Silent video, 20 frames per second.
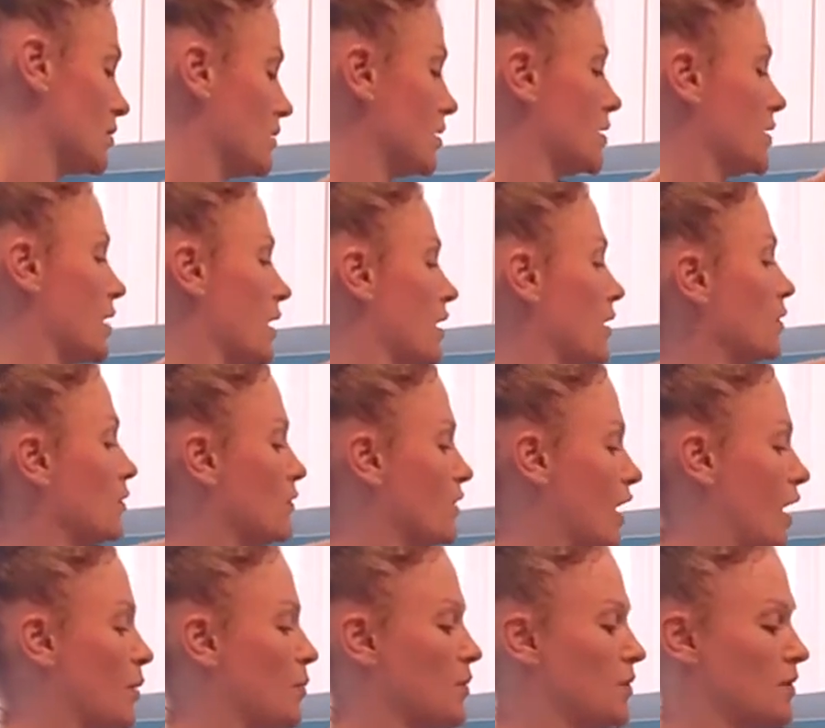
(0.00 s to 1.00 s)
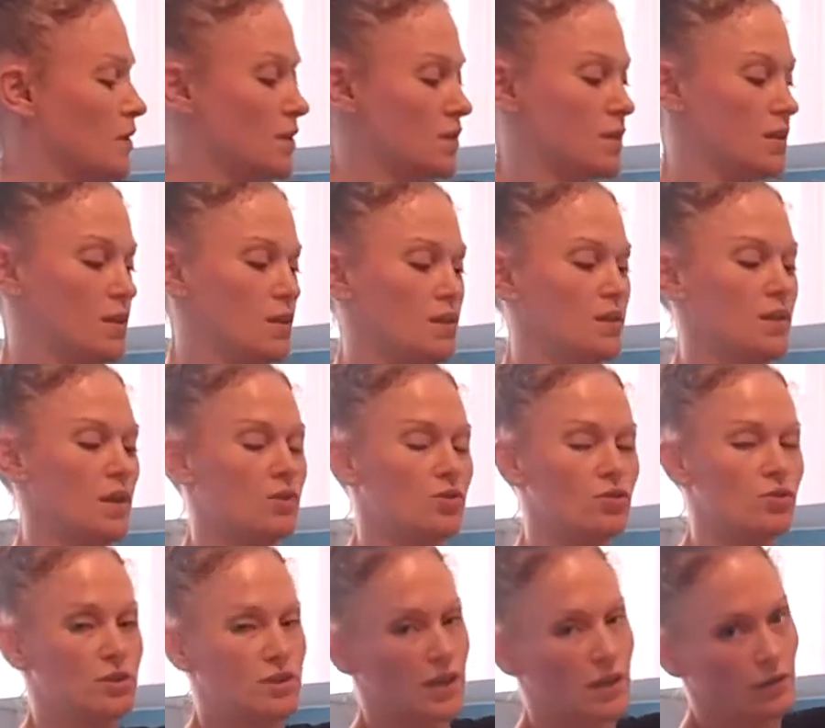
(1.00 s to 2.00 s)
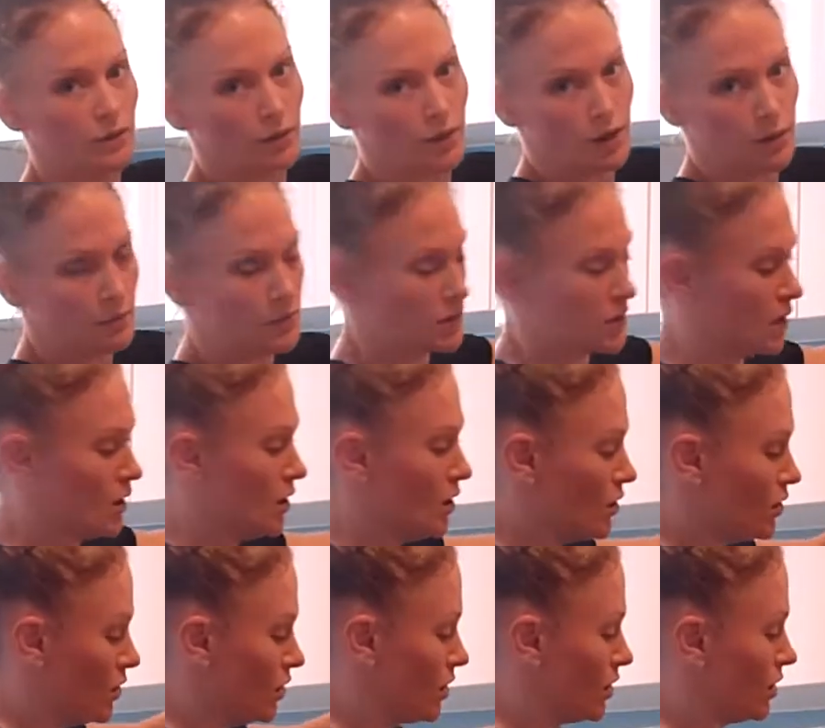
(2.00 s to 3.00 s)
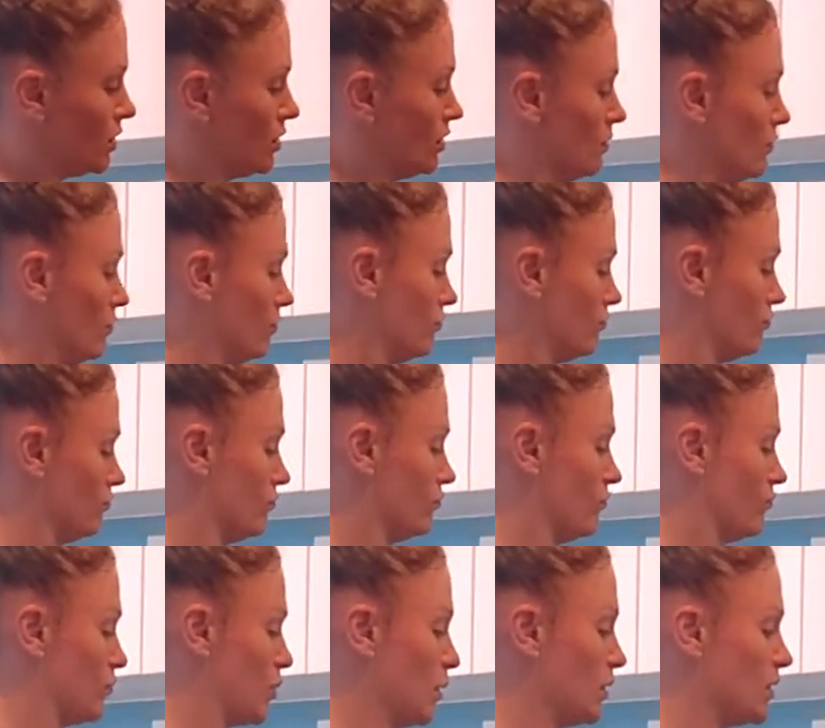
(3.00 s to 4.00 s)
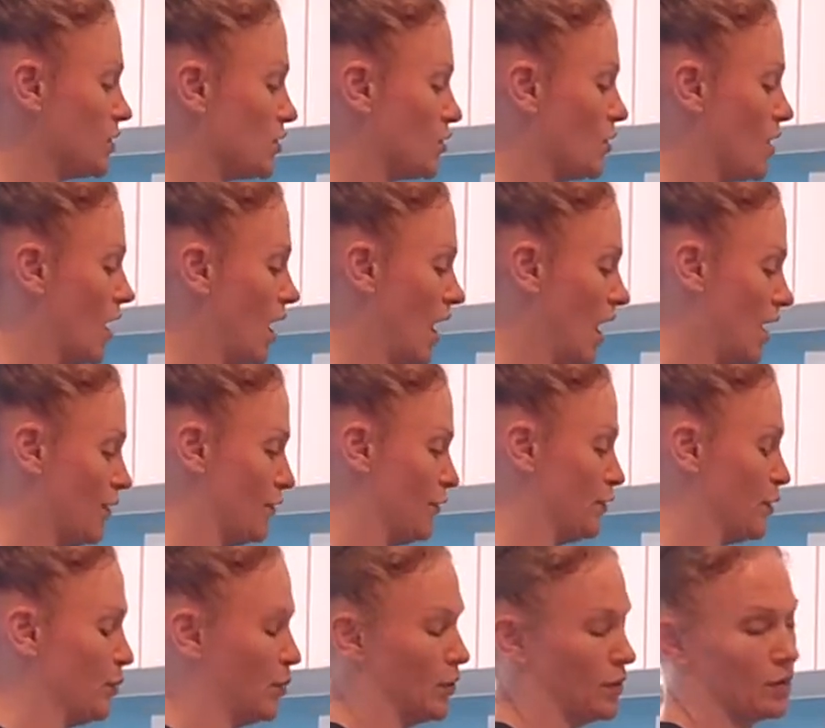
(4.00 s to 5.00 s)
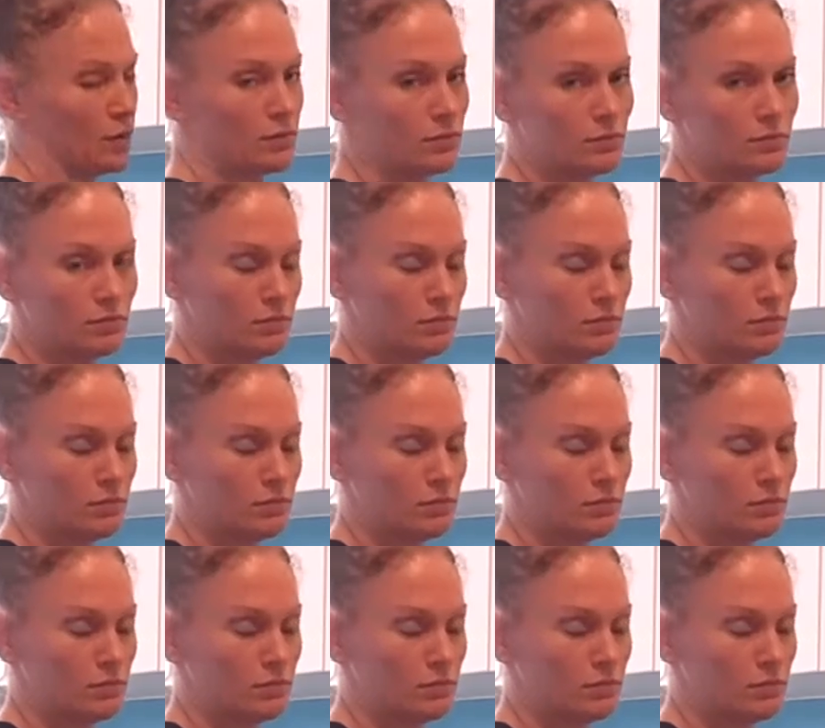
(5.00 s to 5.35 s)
container of capers is 110 grams. You can probably do half of a bottle.